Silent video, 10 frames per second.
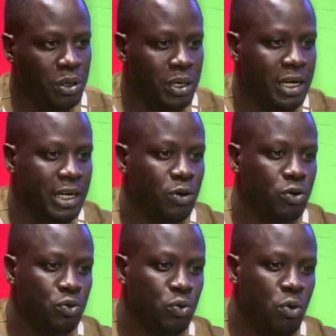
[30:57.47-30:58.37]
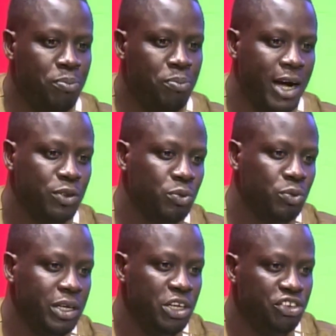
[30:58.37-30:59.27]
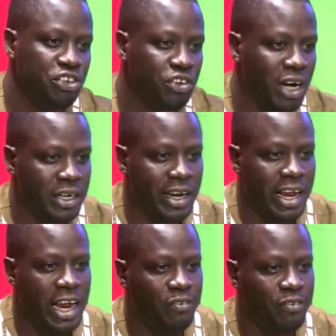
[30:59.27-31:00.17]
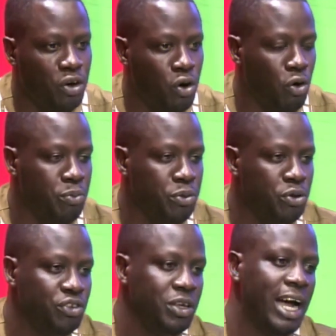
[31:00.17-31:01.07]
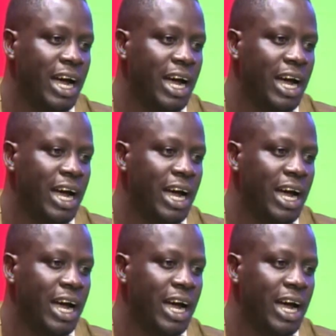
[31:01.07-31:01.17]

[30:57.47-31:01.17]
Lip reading: let us go back to each and every community and